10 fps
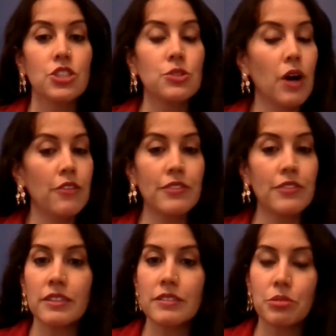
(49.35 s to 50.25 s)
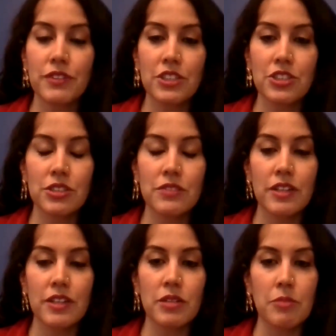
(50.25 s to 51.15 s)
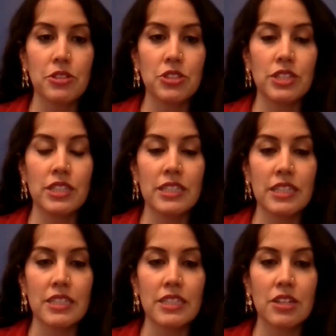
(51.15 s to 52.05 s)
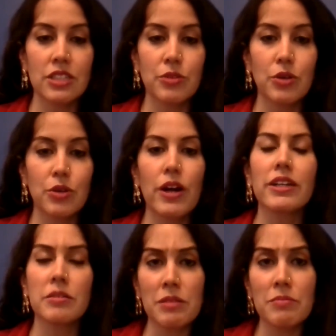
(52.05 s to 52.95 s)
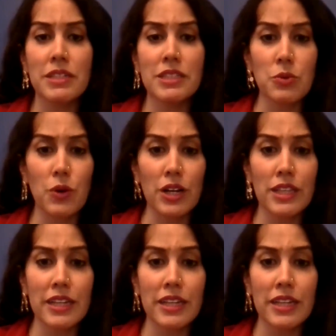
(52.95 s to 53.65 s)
Too often, professional development opportunities in consulting required a commitment to work